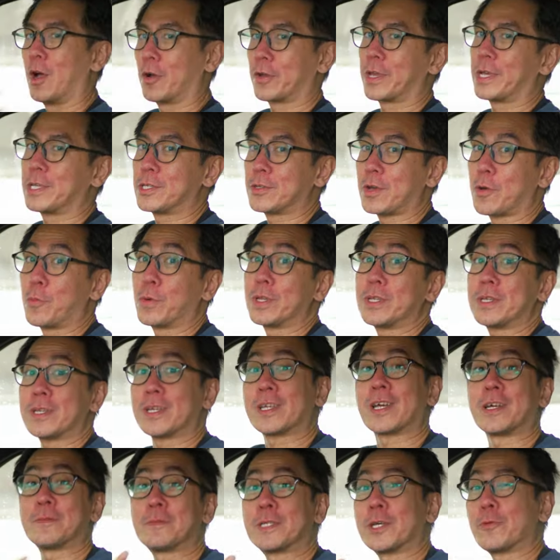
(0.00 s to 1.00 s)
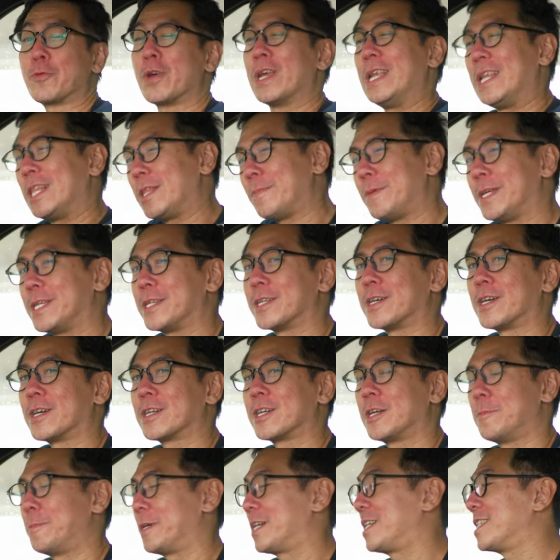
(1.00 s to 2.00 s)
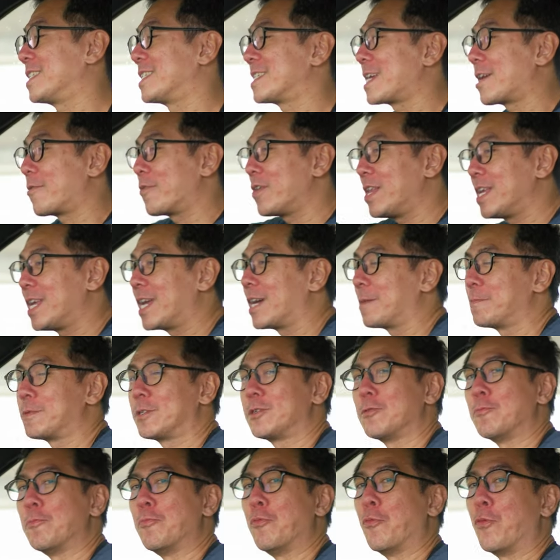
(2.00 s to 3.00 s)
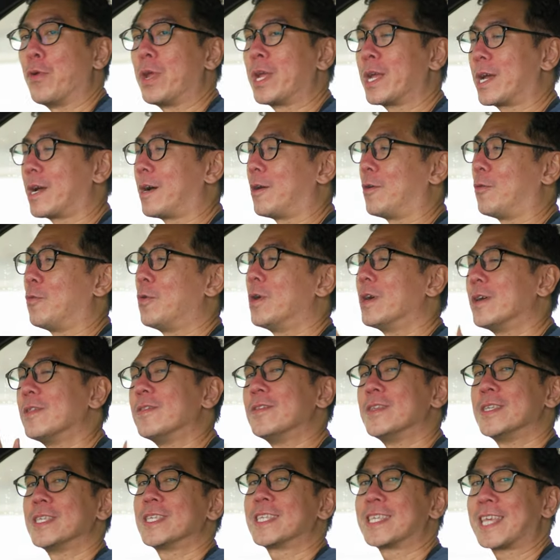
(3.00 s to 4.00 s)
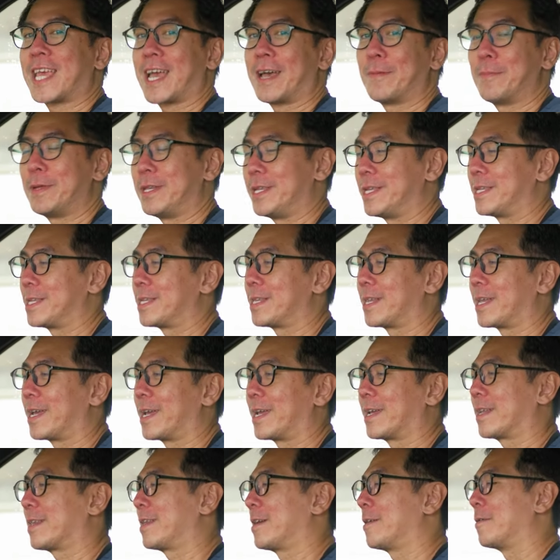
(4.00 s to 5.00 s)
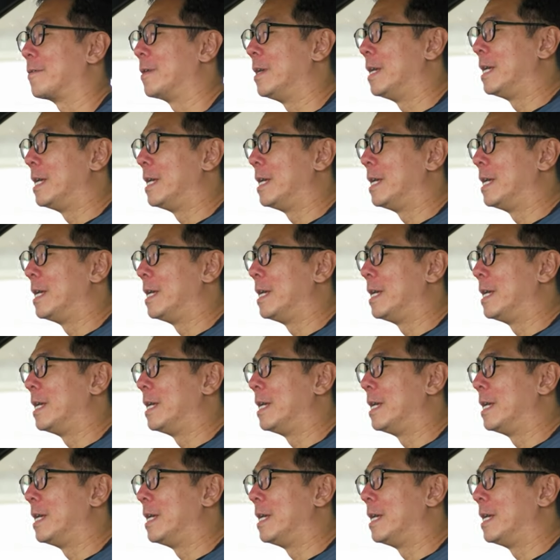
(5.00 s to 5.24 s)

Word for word: Okay, so I wanted to come somewhere a little bit darker because that really helps to bring out what this cabin is like. Now,